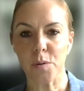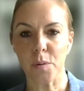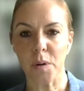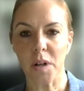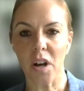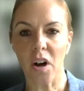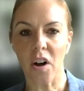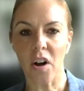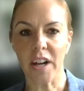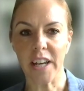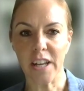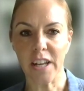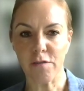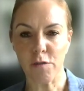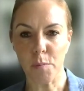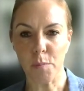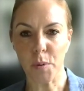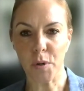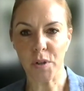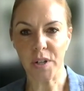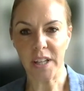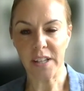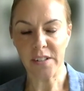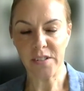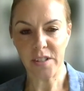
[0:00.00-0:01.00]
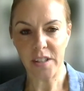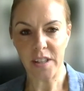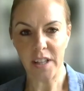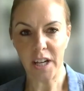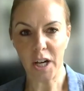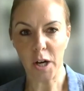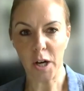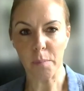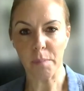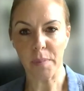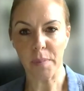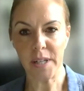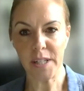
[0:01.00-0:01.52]
to align everybody to the
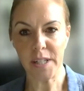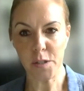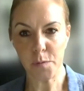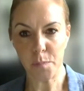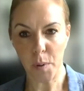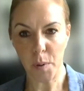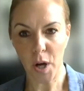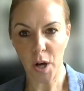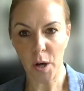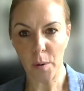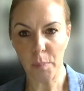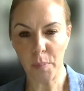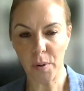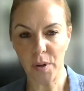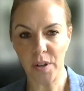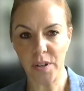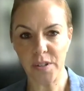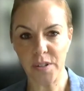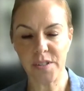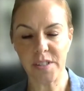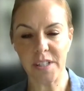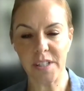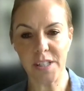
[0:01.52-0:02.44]
company's purpose,